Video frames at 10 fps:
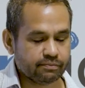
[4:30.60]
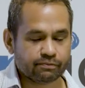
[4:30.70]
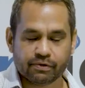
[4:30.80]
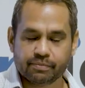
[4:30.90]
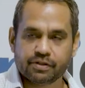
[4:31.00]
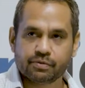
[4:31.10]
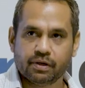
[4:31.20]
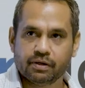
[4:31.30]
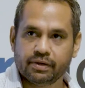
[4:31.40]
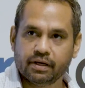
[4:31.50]
from this
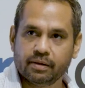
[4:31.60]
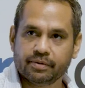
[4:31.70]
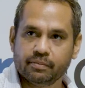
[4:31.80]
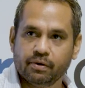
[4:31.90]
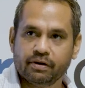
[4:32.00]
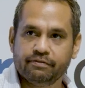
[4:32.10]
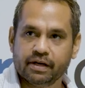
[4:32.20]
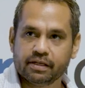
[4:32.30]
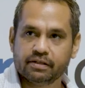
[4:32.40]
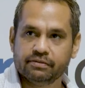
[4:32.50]
work, we hope that more
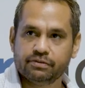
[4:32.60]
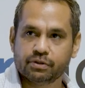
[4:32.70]
effective